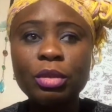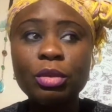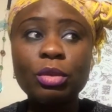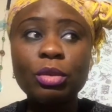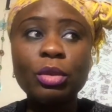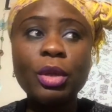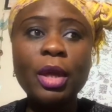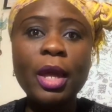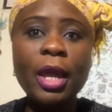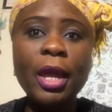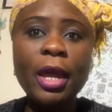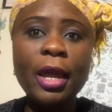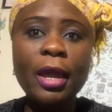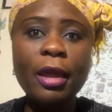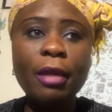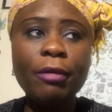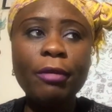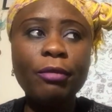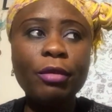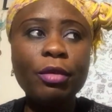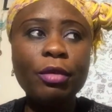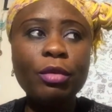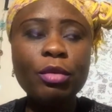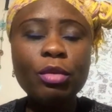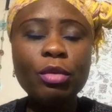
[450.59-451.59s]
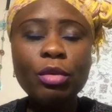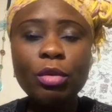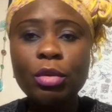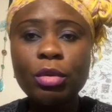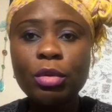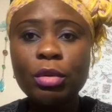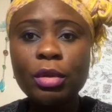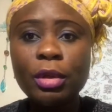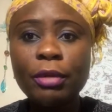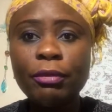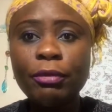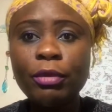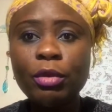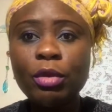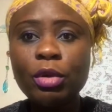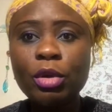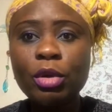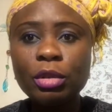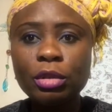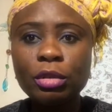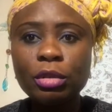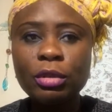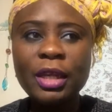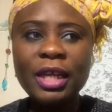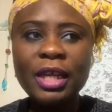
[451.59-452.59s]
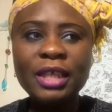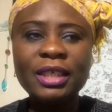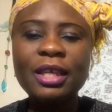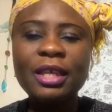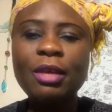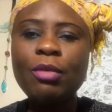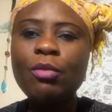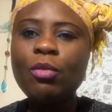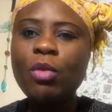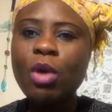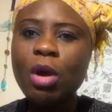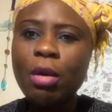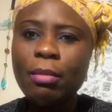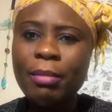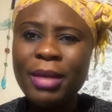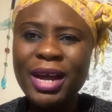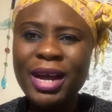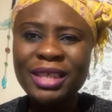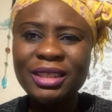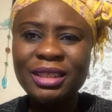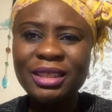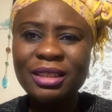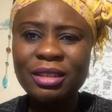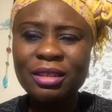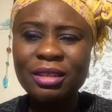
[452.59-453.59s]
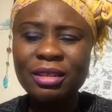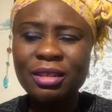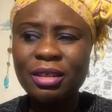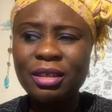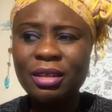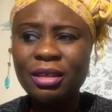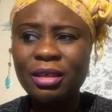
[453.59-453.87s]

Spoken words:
So if you go to, let's say, Walmart